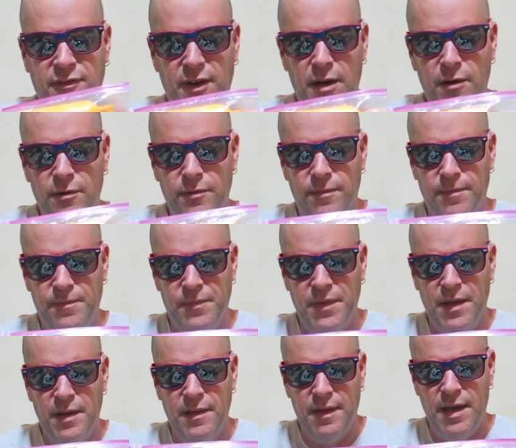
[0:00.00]
float
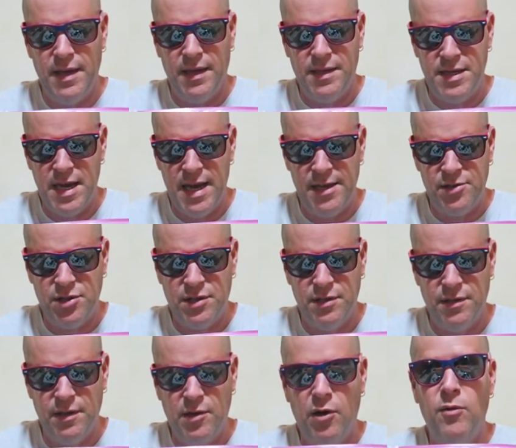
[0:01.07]
that you attach
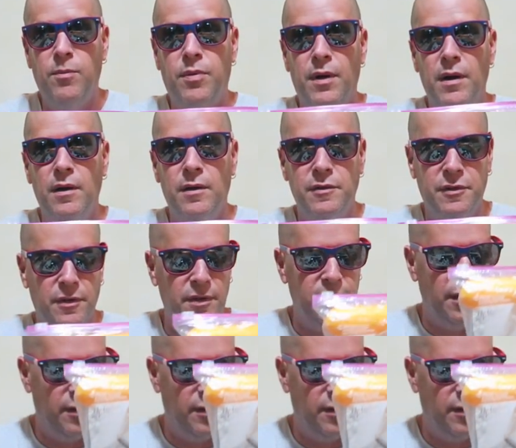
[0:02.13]
to the GoPro so